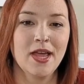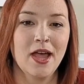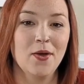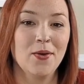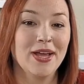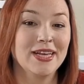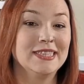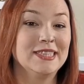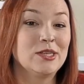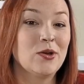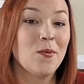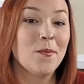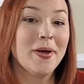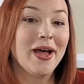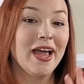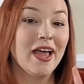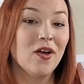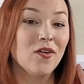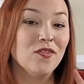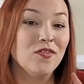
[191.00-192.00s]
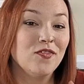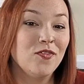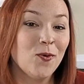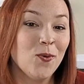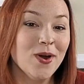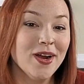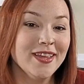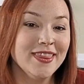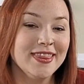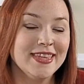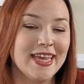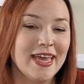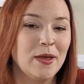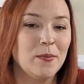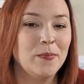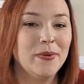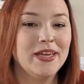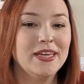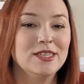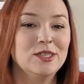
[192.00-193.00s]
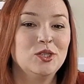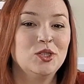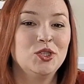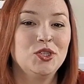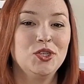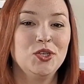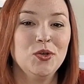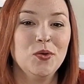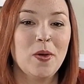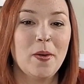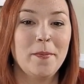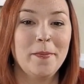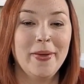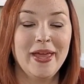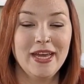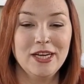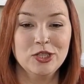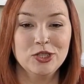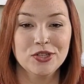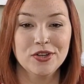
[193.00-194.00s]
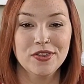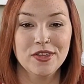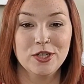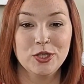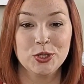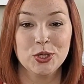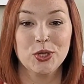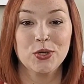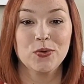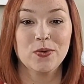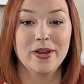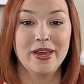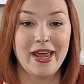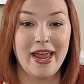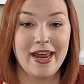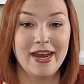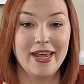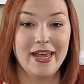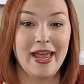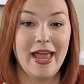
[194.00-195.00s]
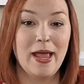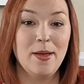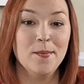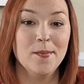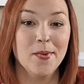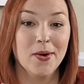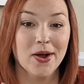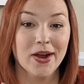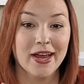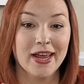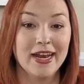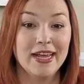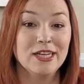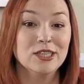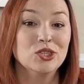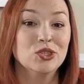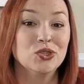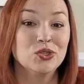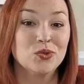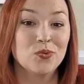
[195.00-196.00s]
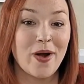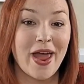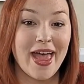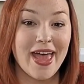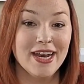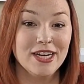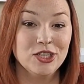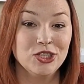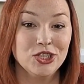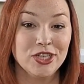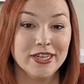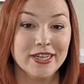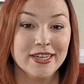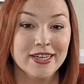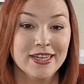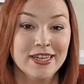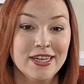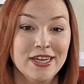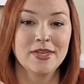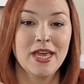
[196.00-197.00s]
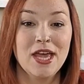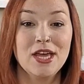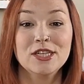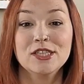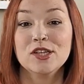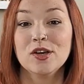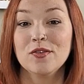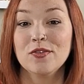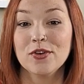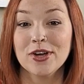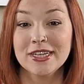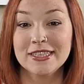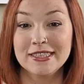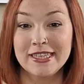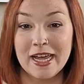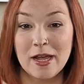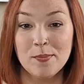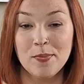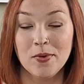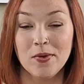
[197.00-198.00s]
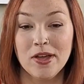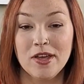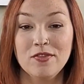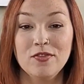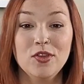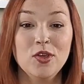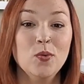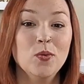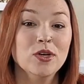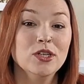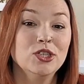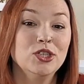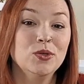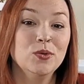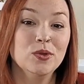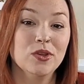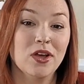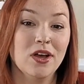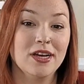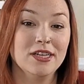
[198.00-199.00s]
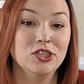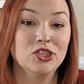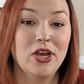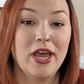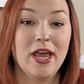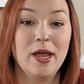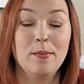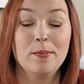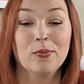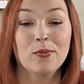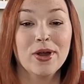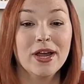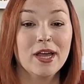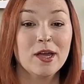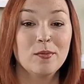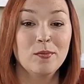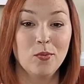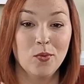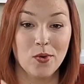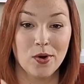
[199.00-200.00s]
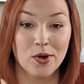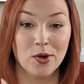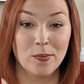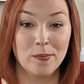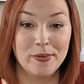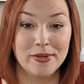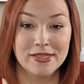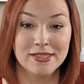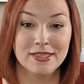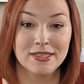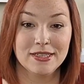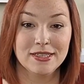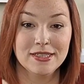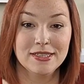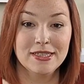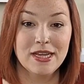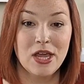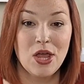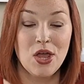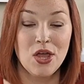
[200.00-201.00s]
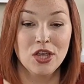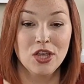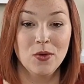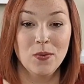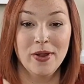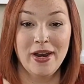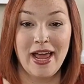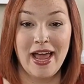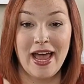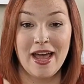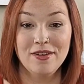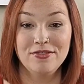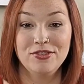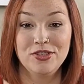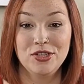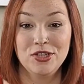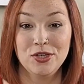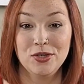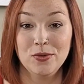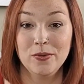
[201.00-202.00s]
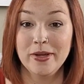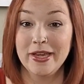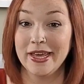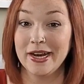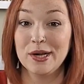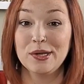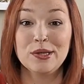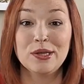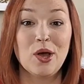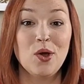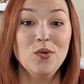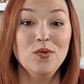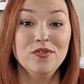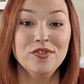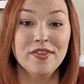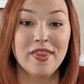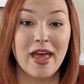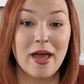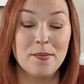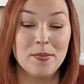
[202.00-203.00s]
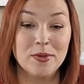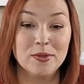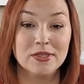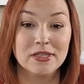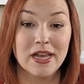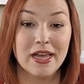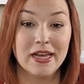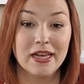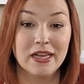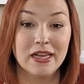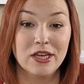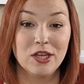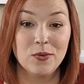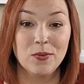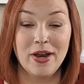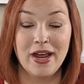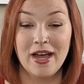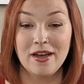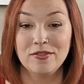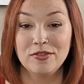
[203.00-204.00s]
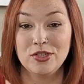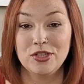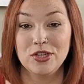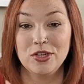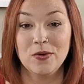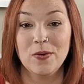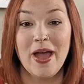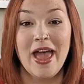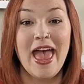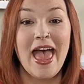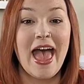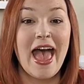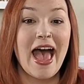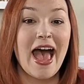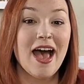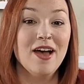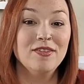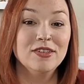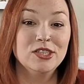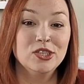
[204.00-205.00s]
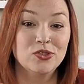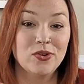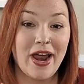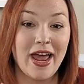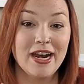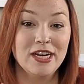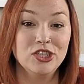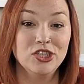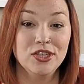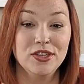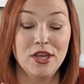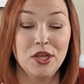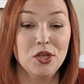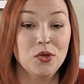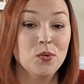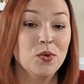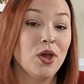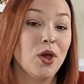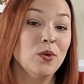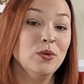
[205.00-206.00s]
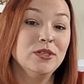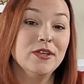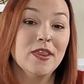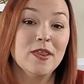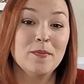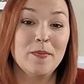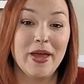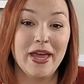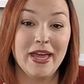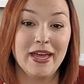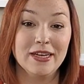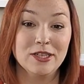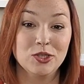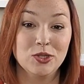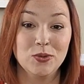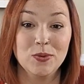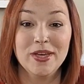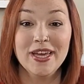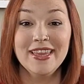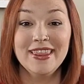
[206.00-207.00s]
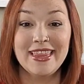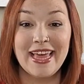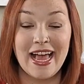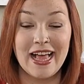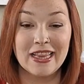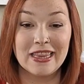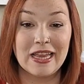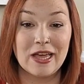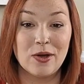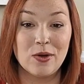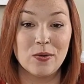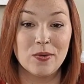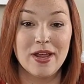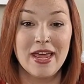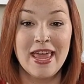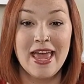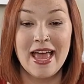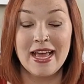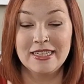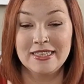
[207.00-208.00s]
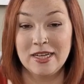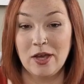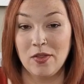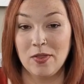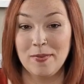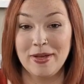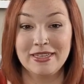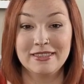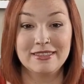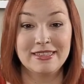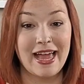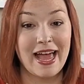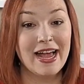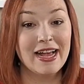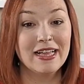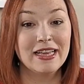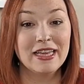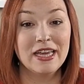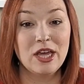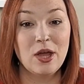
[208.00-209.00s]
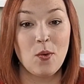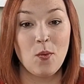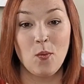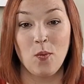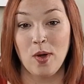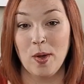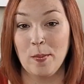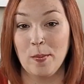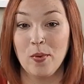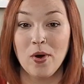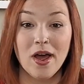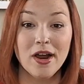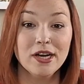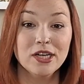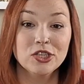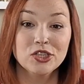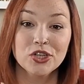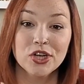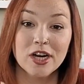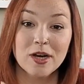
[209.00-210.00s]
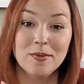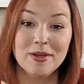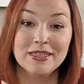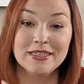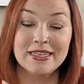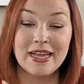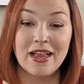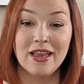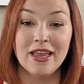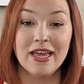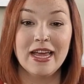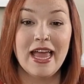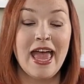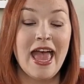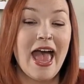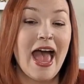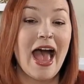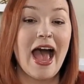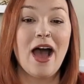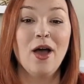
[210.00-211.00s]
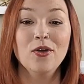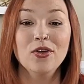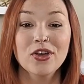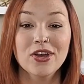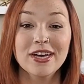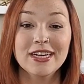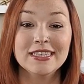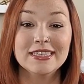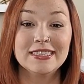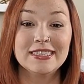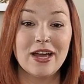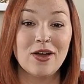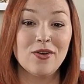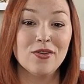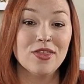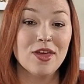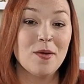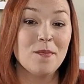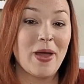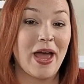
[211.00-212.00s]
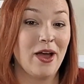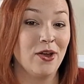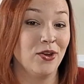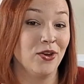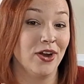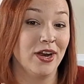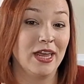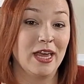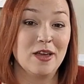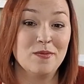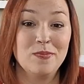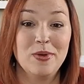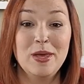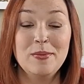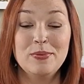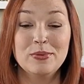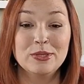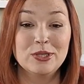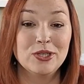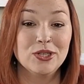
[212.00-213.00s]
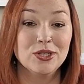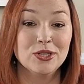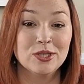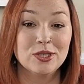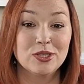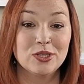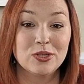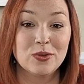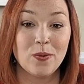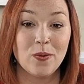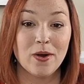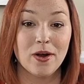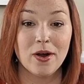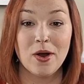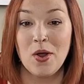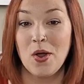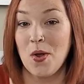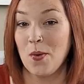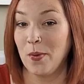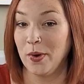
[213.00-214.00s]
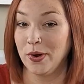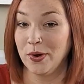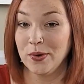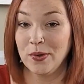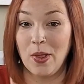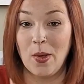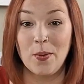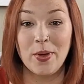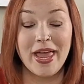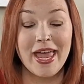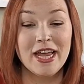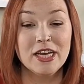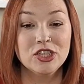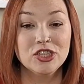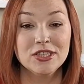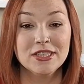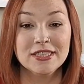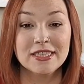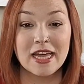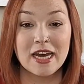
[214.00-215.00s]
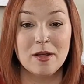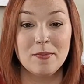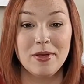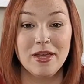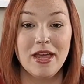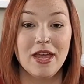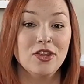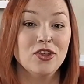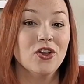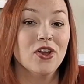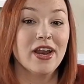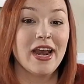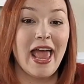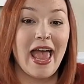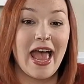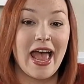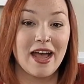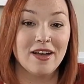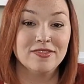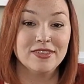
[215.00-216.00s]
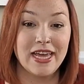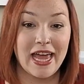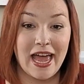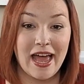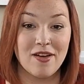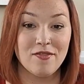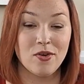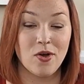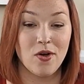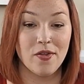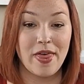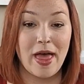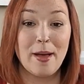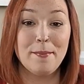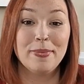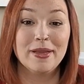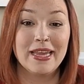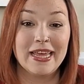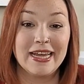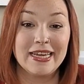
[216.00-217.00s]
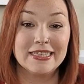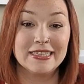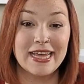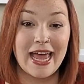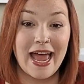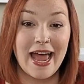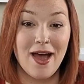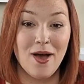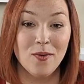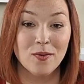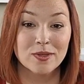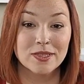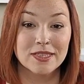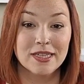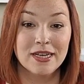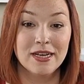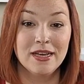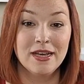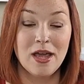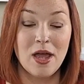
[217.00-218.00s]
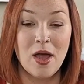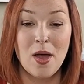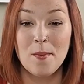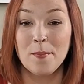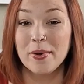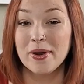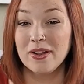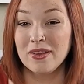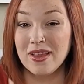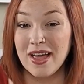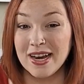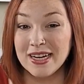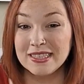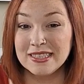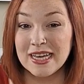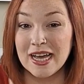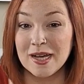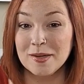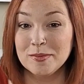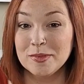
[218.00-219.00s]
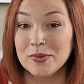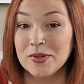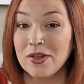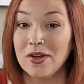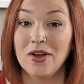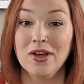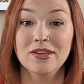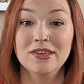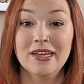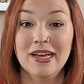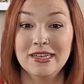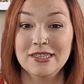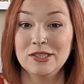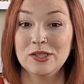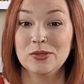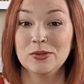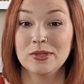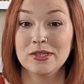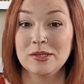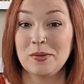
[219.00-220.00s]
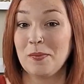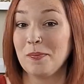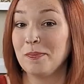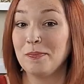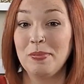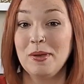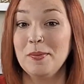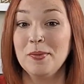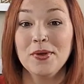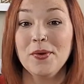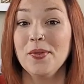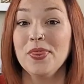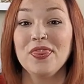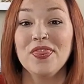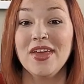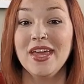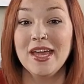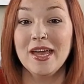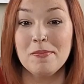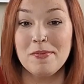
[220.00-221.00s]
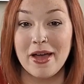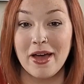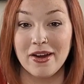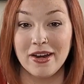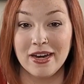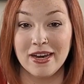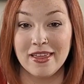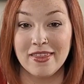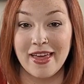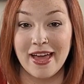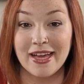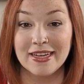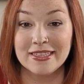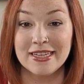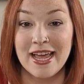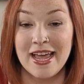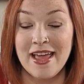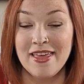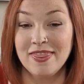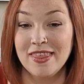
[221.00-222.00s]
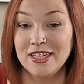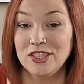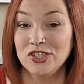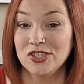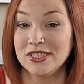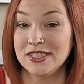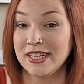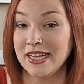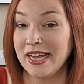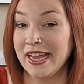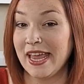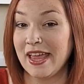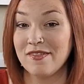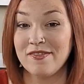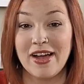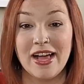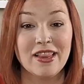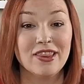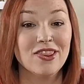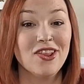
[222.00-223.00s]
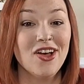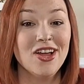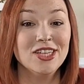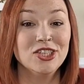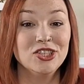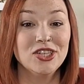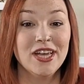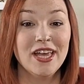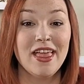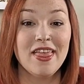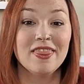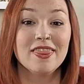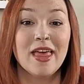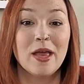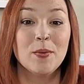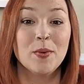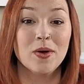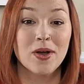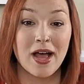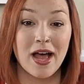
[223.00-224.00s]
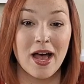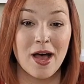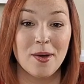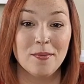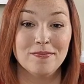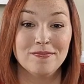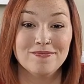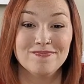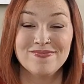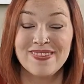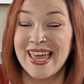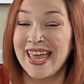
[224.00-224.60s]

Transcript: Okay, so my fourth tip is to make sure that you're creating a marketing strategy. So, for example, if you were to launch a brick and mortar business, you would have to get a loan for that, most likely. You would have to have a strategy that you go to the bank to get that loan and tell them exactly what products you're going to be selling, how you're going to sell them, how you're going to get people to your store, where your location is going to be, and you're going to have to have all that planned out. But a lot of times with online stores, people don't think about any of that. They just think if I launch it, they will come.